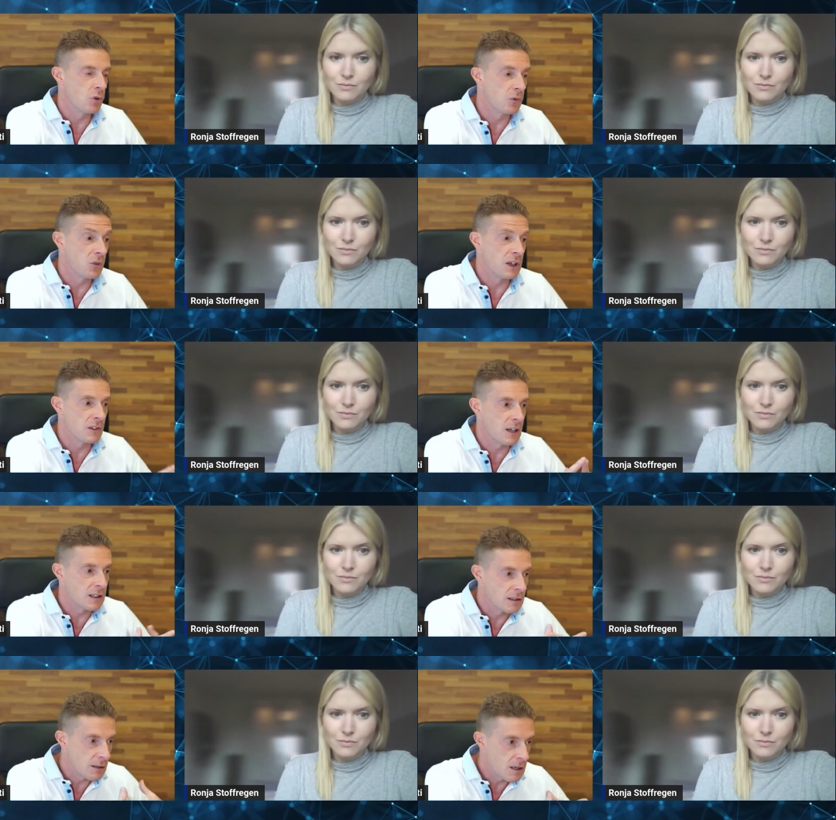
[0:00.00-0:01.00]
Speaker 1: doing things
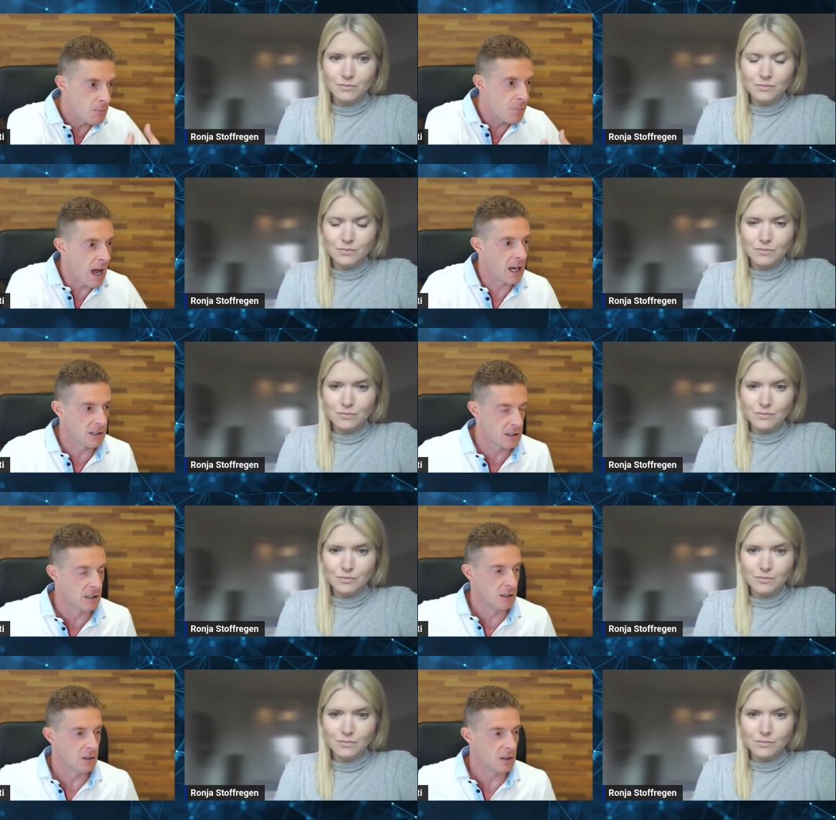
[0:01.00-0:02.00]
that
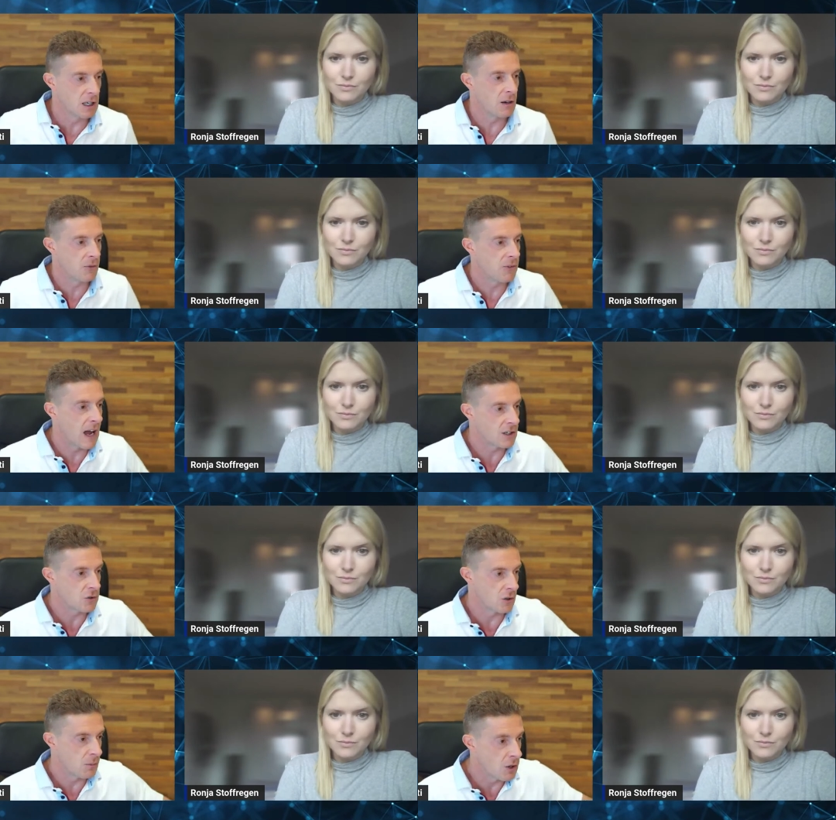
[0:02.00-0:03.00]
impact the real
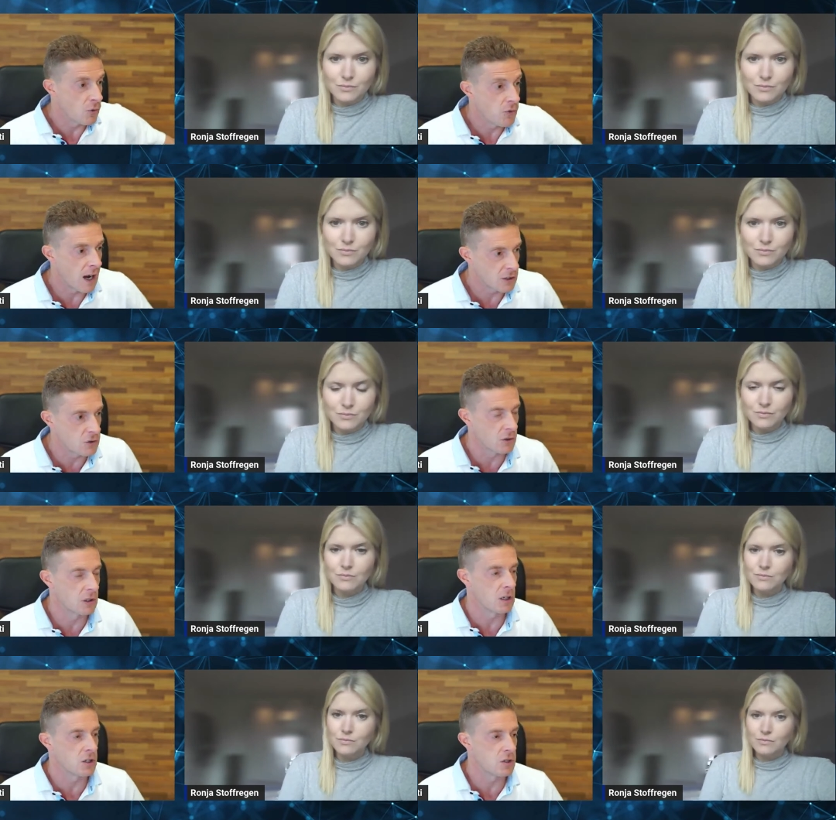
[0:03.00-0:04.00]
factory
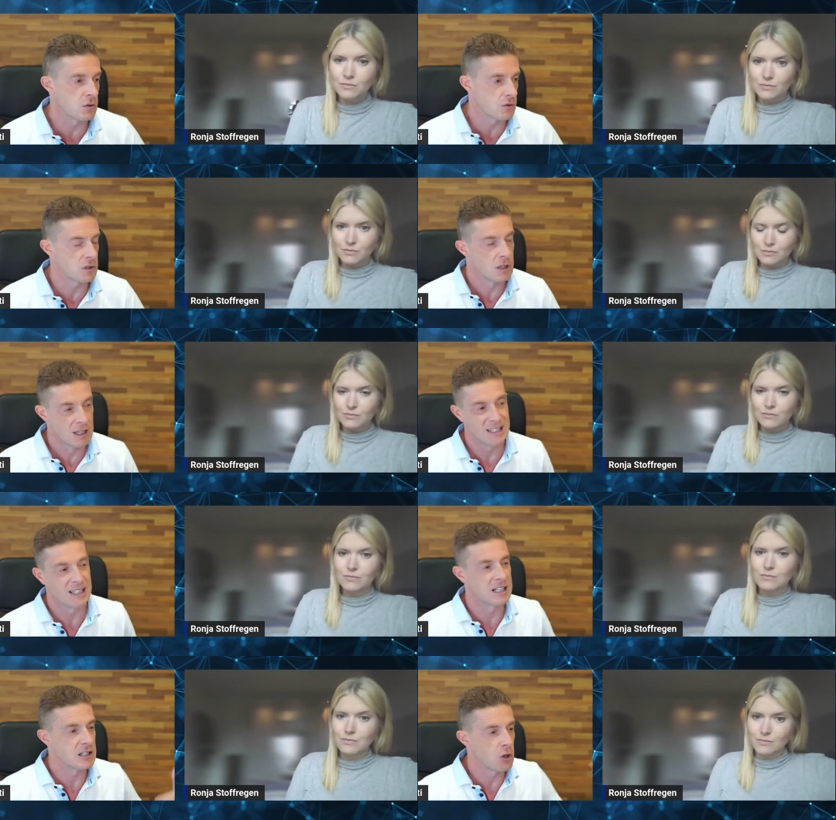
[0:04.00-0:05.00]
manufacturing issues,
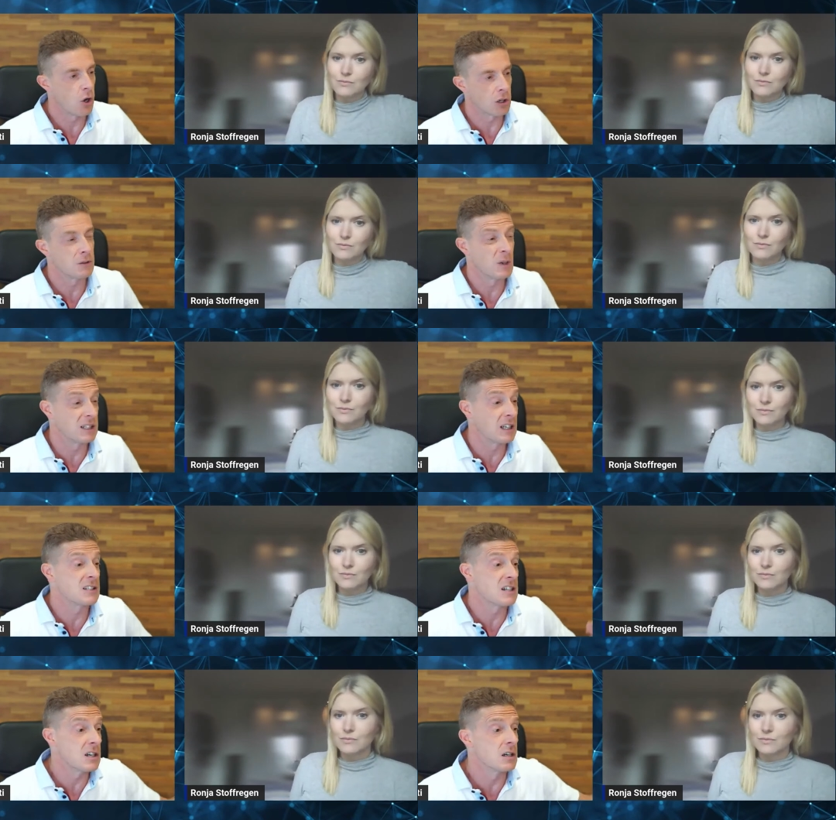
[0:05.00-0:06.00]
takes long. It may
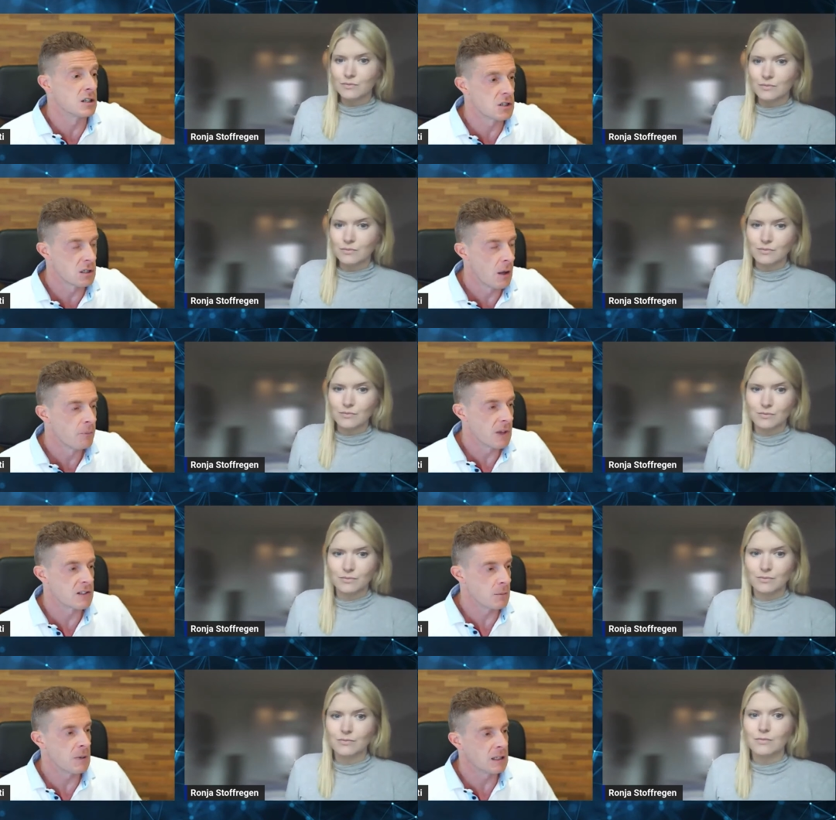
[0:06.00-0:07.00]
take years.
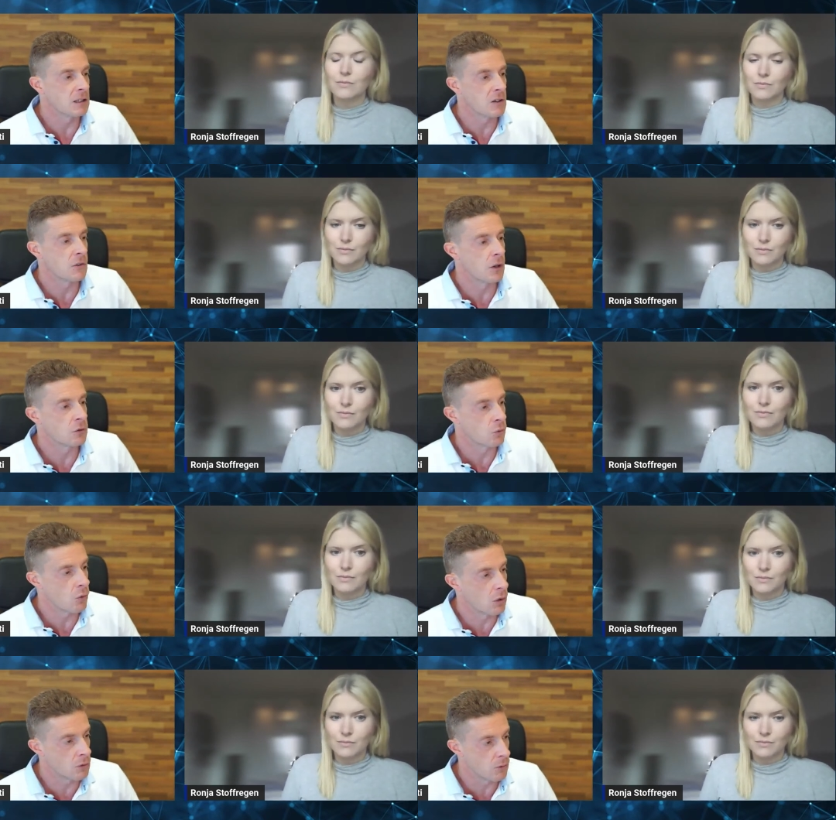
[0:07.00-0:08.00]
Doesn't mean that it's
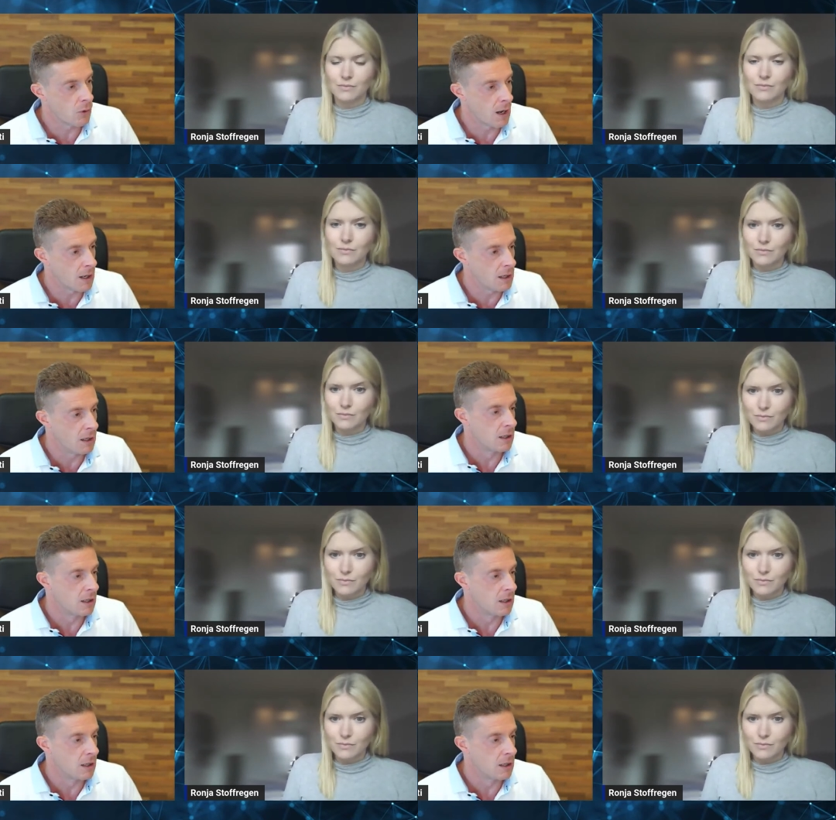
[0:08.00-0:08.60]
not worthwhile